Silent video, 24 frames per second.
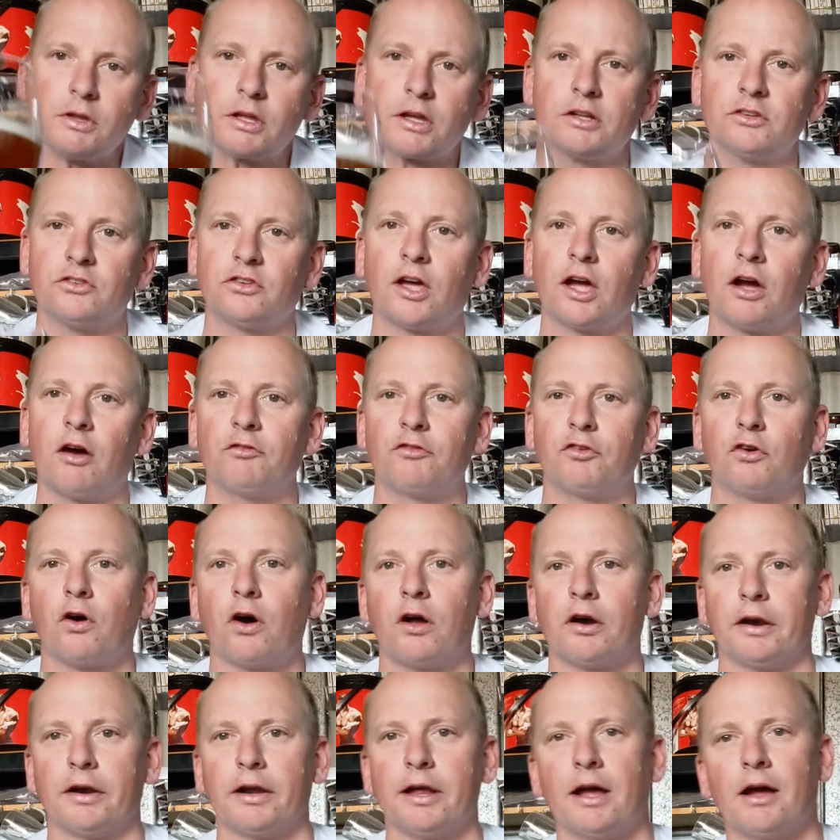I can say I've
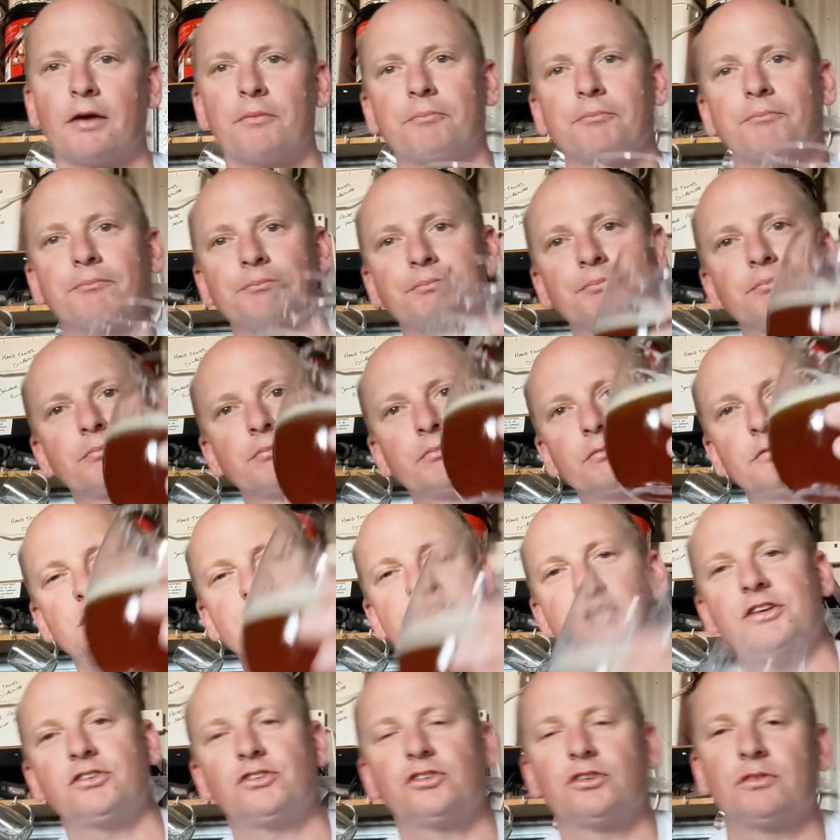tried it now.
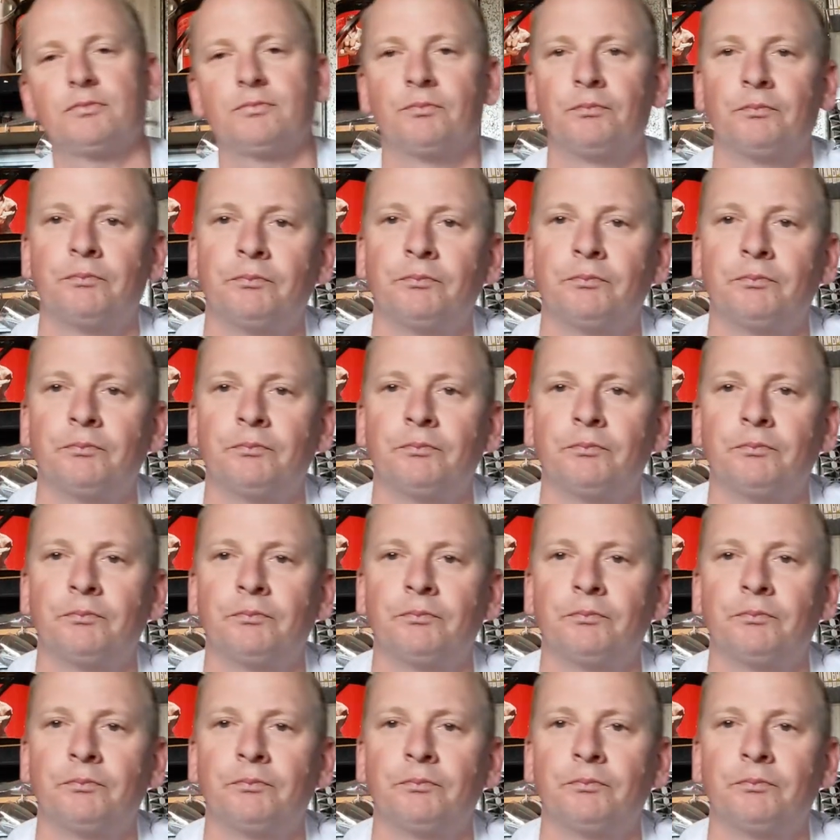Cheers.